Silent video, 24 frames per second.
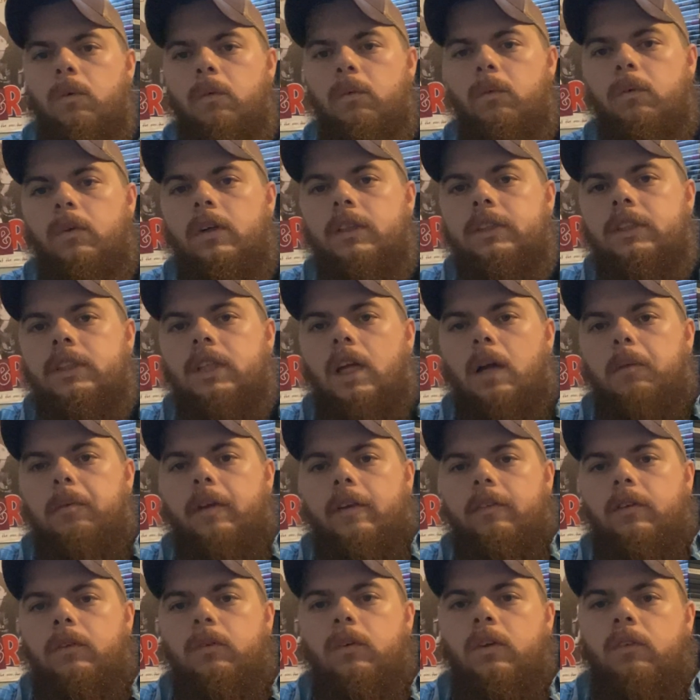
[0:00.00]
What's up,
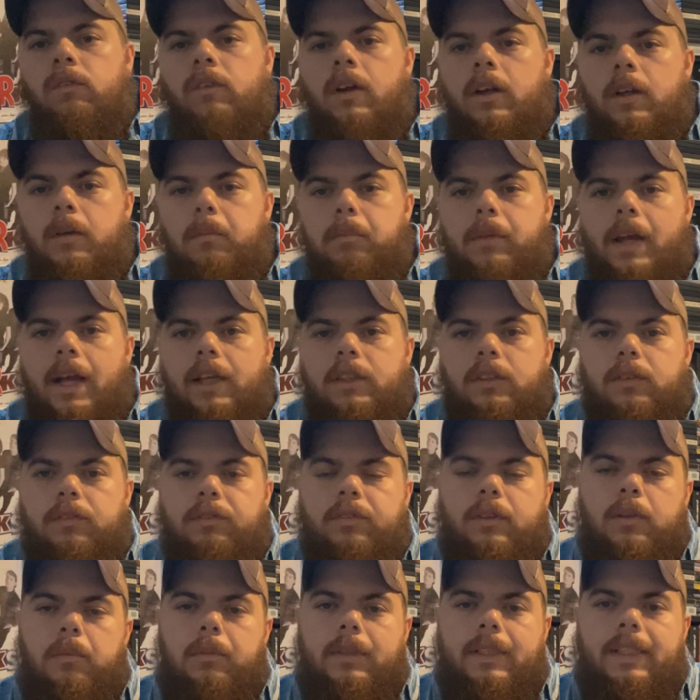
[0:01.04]
everyone? Welcome back to
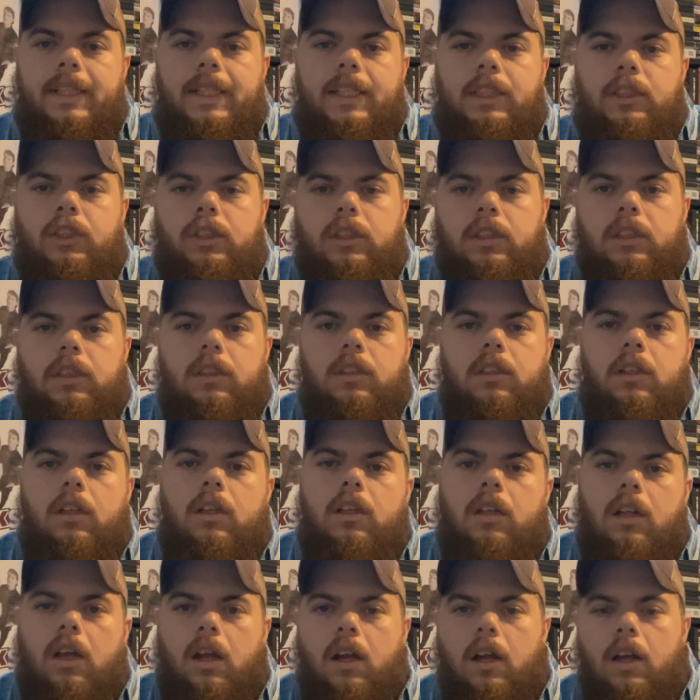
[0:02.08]
Film Addiction.
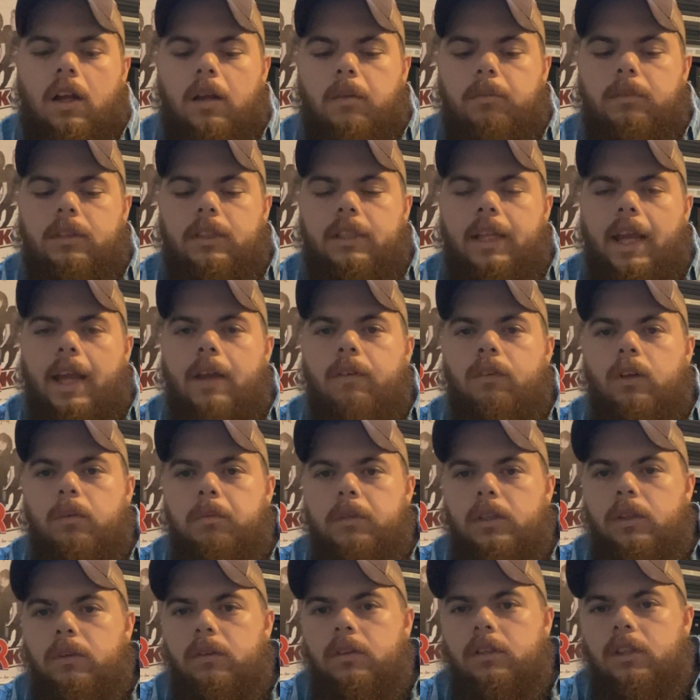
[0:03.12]
Today we're going to
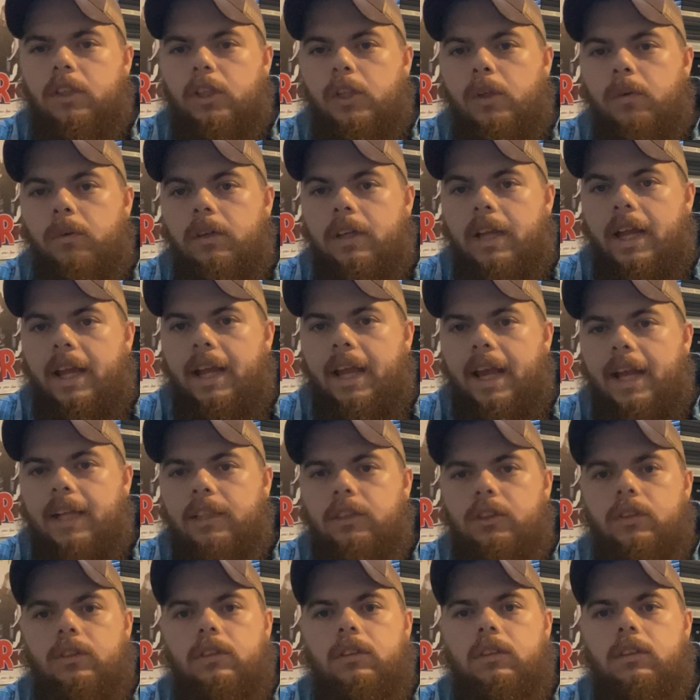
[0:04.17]
be doing the Q&A
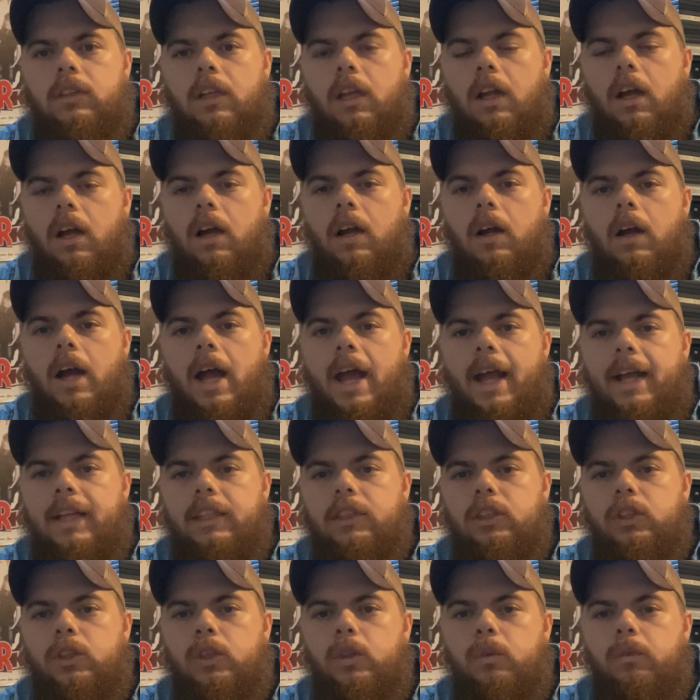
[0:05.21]
answers.
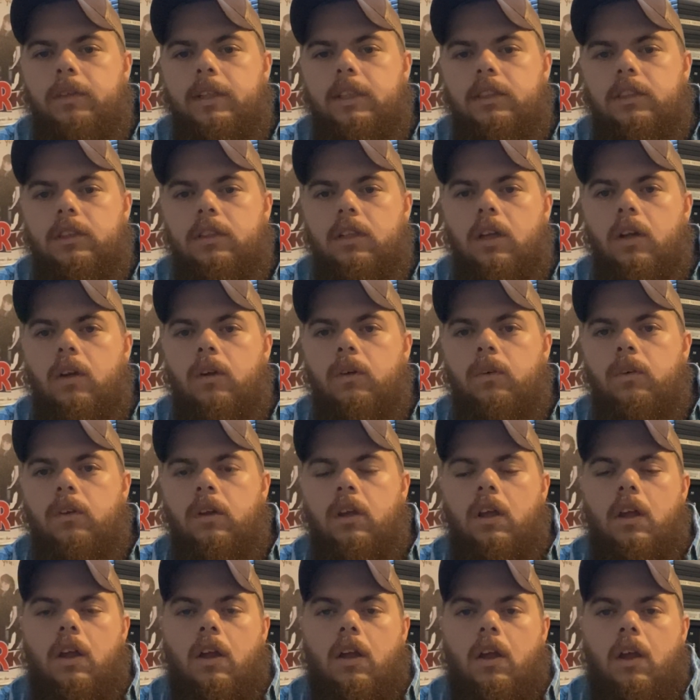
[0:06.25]
As 2 weeks ago,
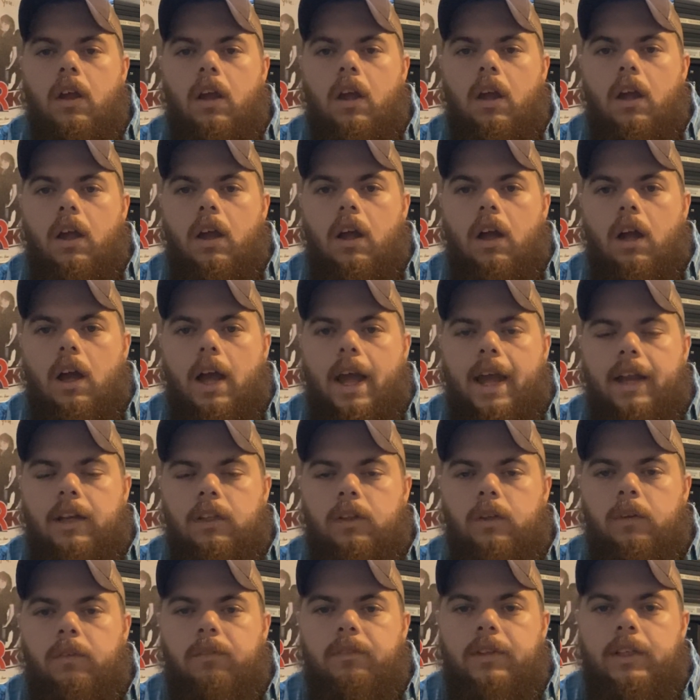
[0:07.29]
I had a
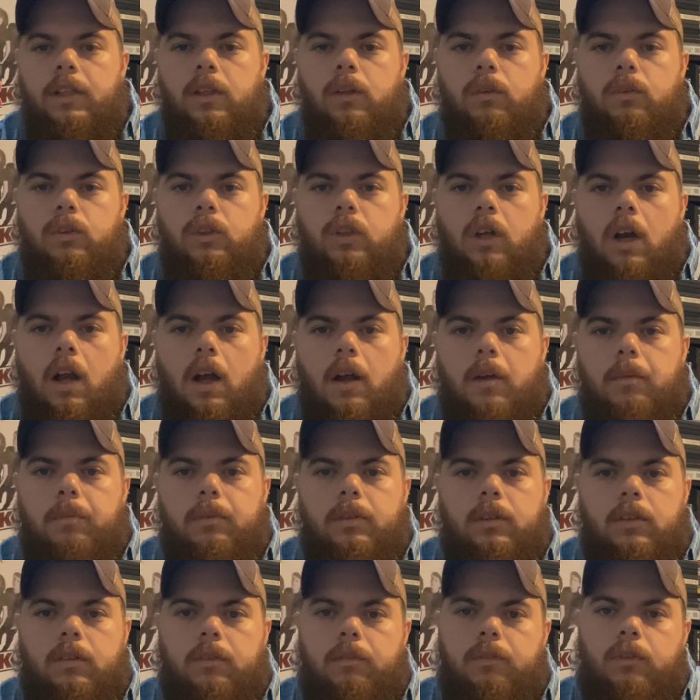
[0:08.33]
little video drop
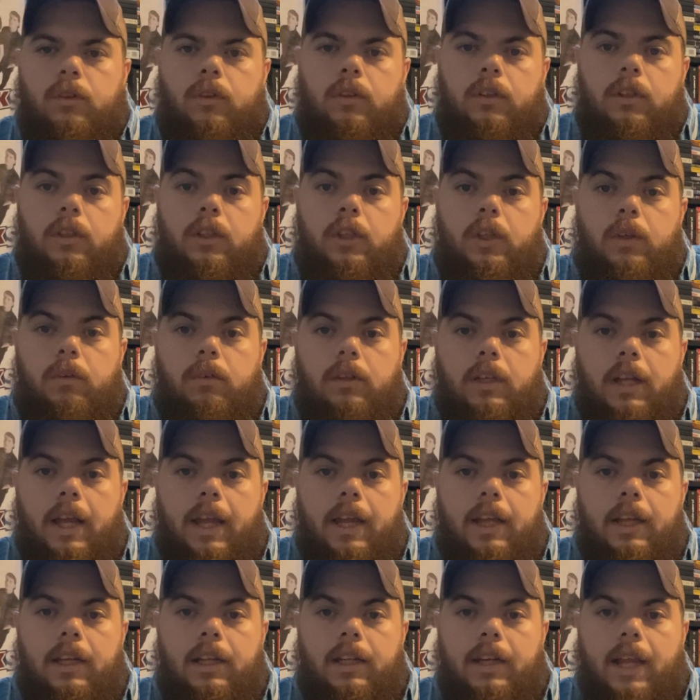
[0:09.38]
for the
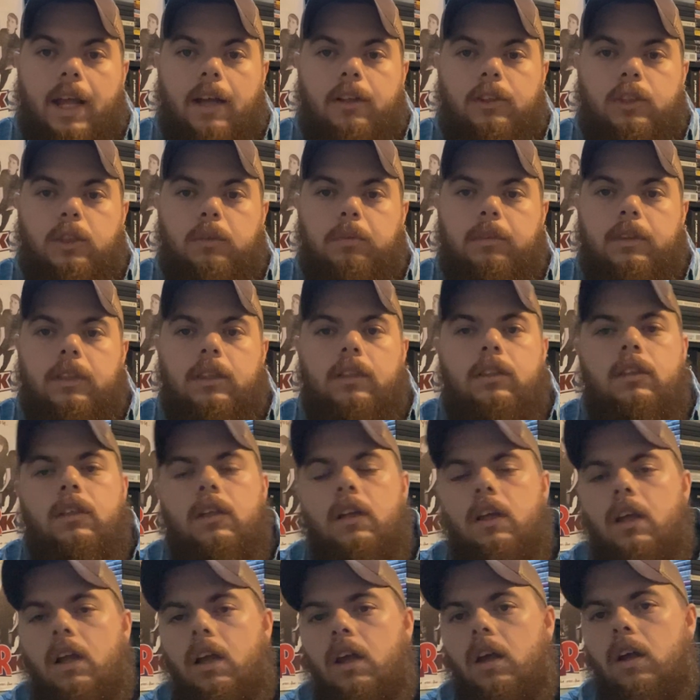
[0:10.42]
Q&A announcement.
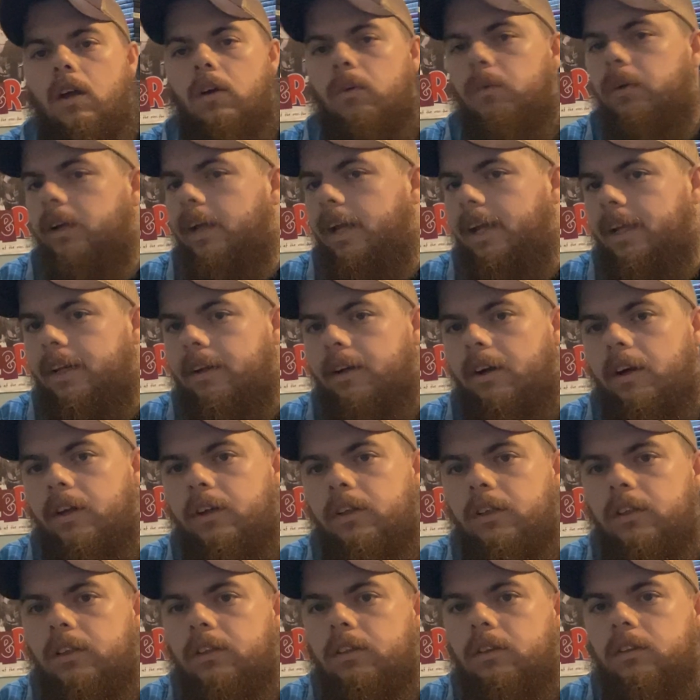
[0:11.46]
We had
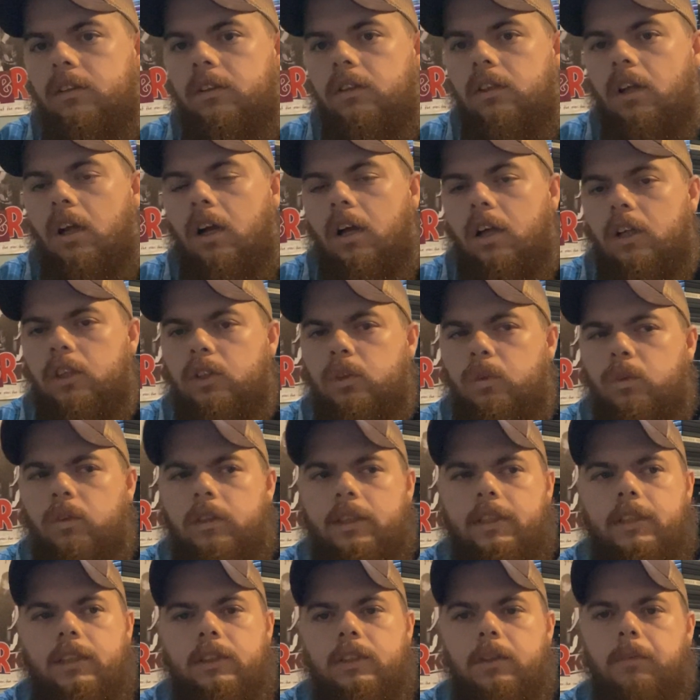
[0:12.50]

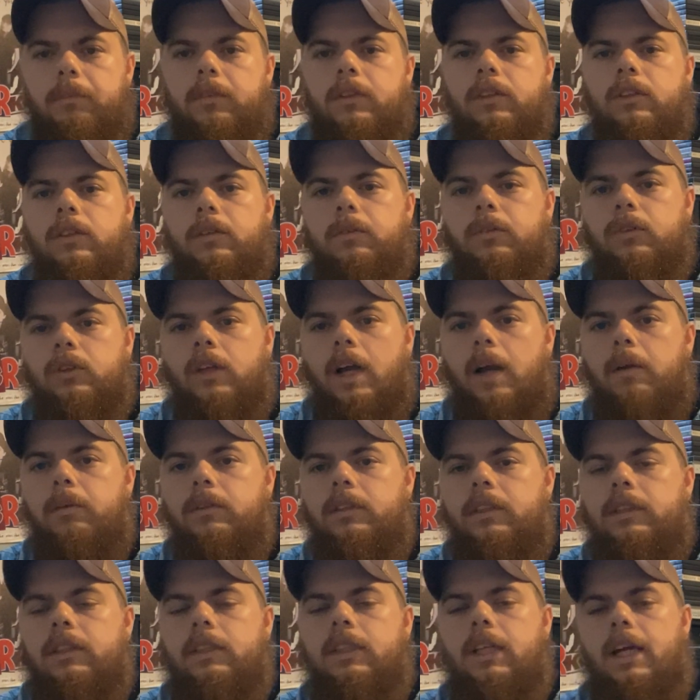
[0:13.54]
120 something subscribers
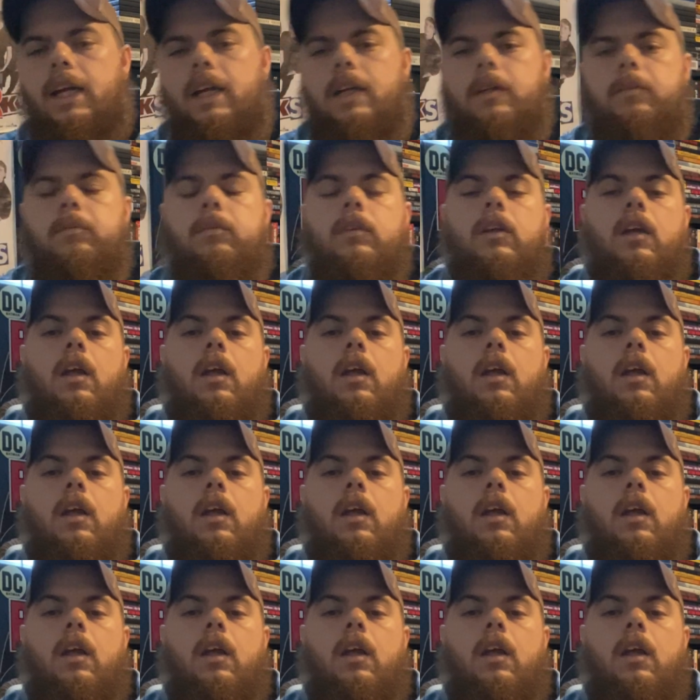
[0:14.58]
at the time.